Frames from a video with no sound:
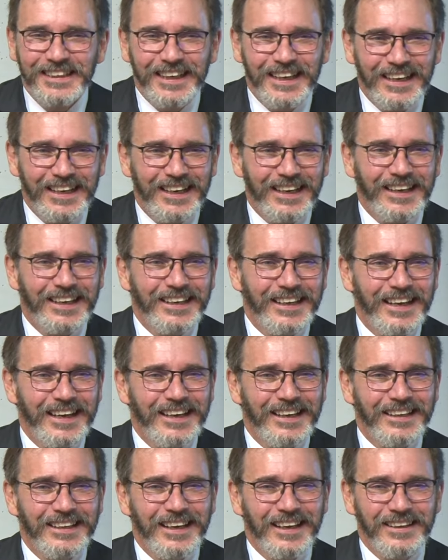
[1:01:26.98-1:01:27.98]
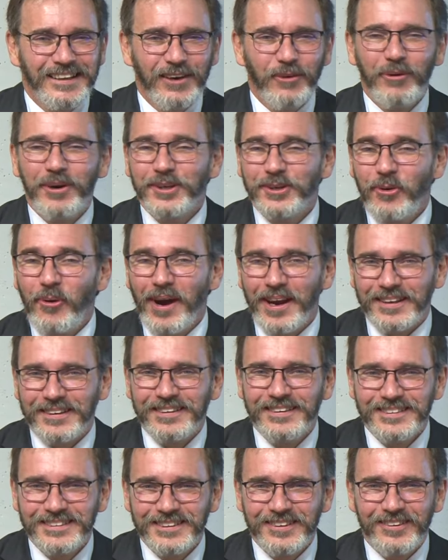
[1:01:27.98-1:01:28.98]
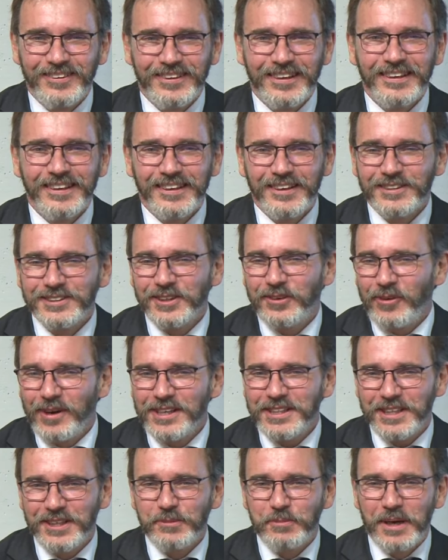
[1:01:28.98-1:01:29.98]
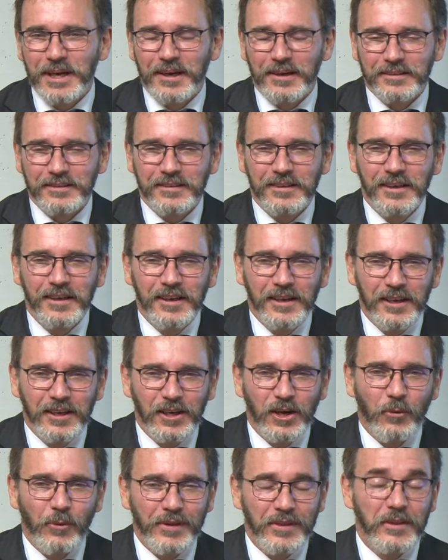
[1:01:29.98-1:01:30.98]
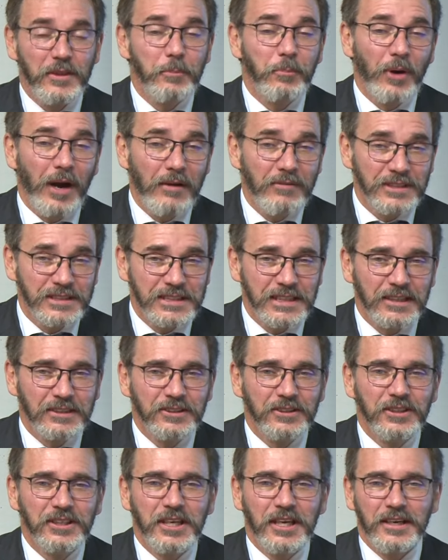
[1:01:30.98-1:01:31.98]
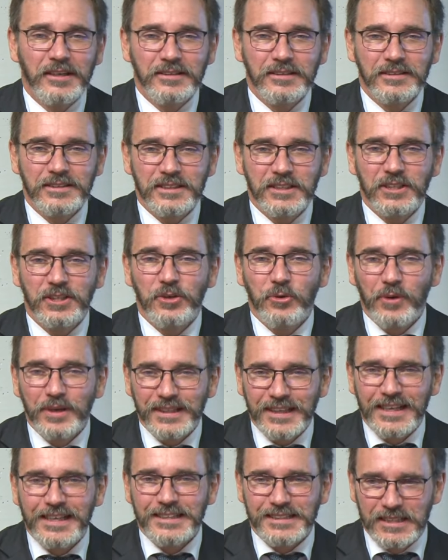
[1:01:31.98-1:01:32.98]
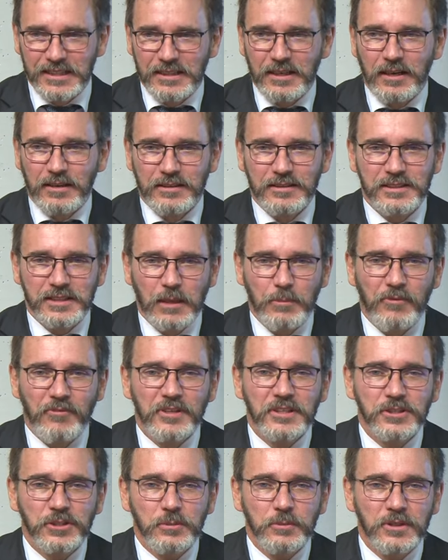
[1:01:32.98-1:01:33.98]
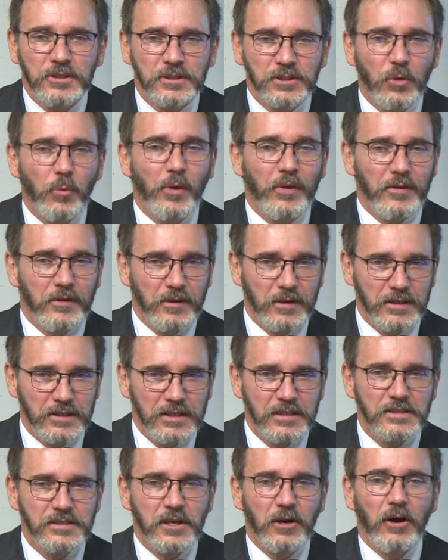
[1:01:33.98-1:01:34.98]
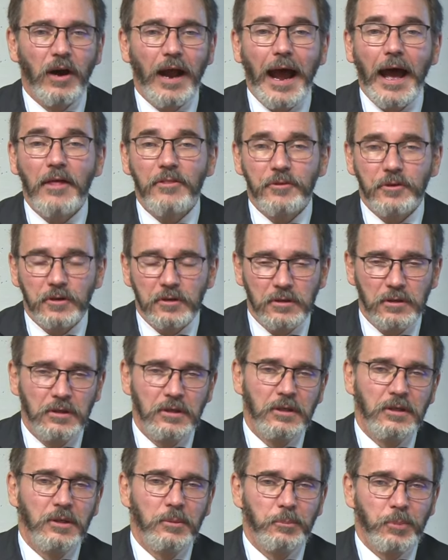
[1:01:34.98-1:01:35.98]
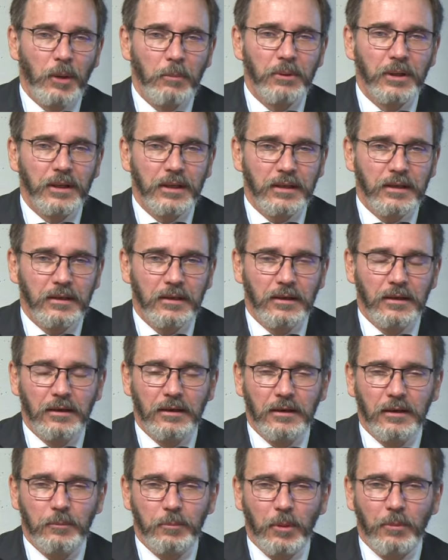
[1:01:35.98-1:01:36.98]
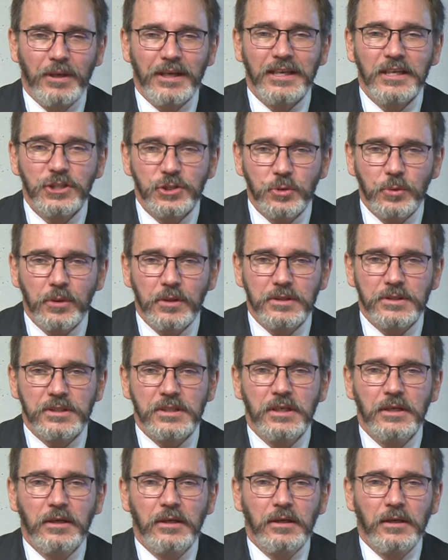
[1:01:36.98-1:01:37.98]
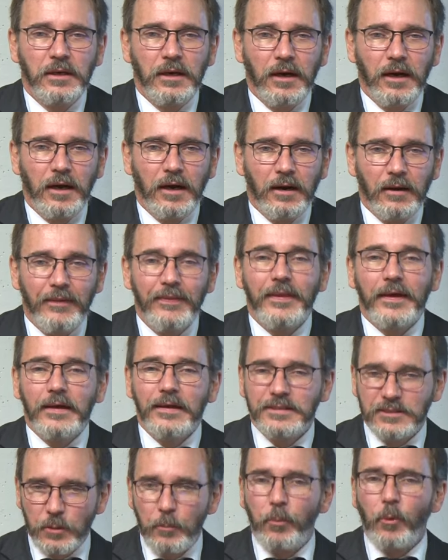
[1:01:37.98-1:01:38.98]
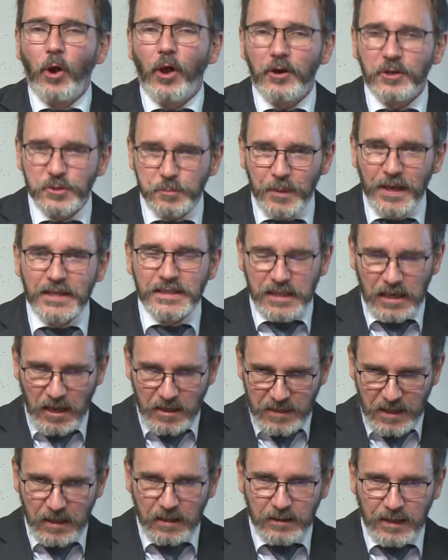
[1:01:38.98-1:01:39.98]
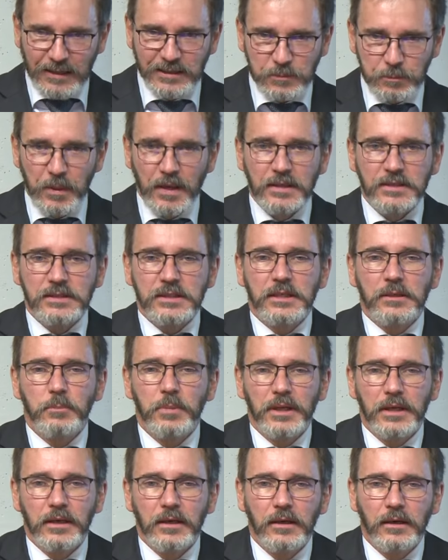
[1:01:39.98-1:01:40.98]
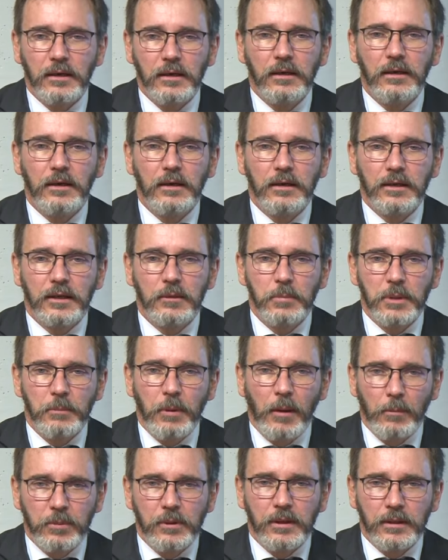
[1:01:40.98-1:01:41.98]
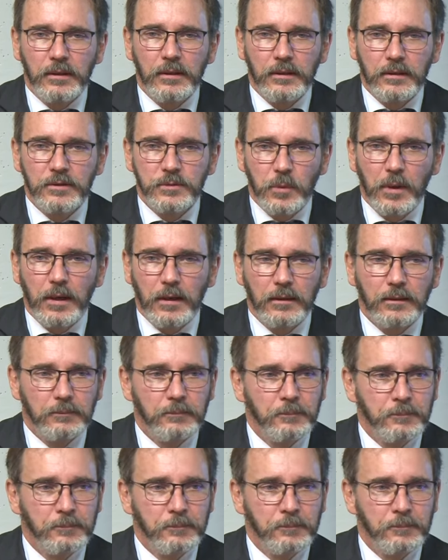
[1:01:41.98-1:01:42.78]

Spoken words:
And they weren't quite. So then there's a question about whether the private sector can securitize this type of instruments, or whether these are other public issuers. It's a broader space, and I think that space can be populated as well.